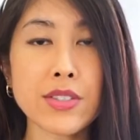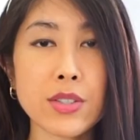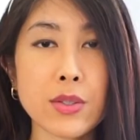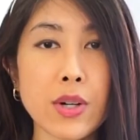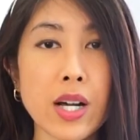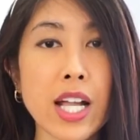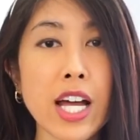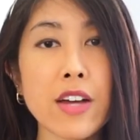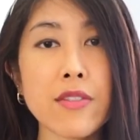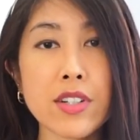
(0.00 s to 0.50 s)
so
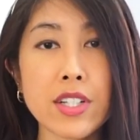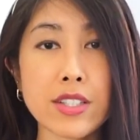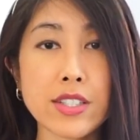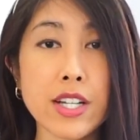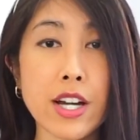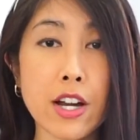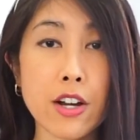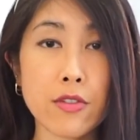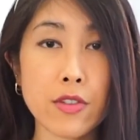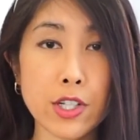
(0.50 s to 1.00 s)
I'll have an
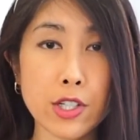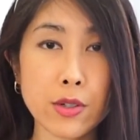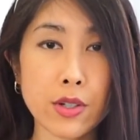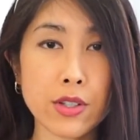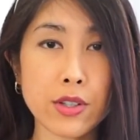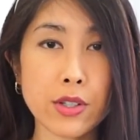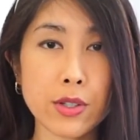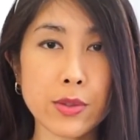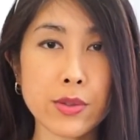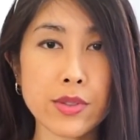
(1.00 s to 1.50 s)
entire video
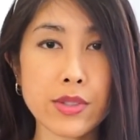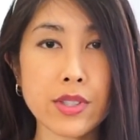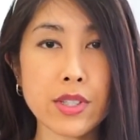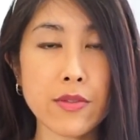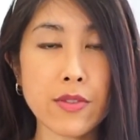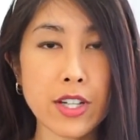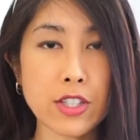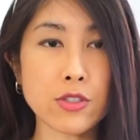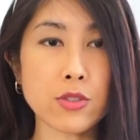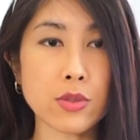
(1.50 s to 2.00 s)
on those
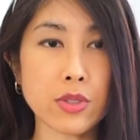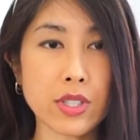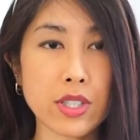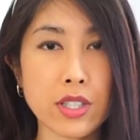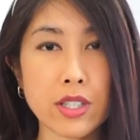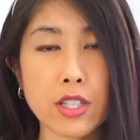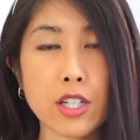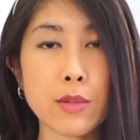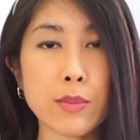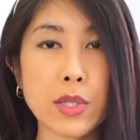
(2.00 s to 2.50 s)
eventually in
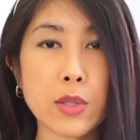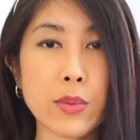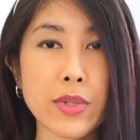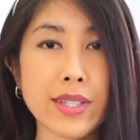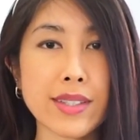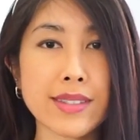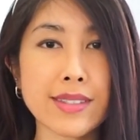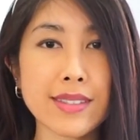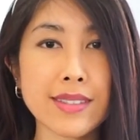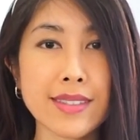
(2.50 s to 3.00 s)
the coming
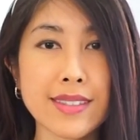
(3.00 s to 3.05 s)
weeks.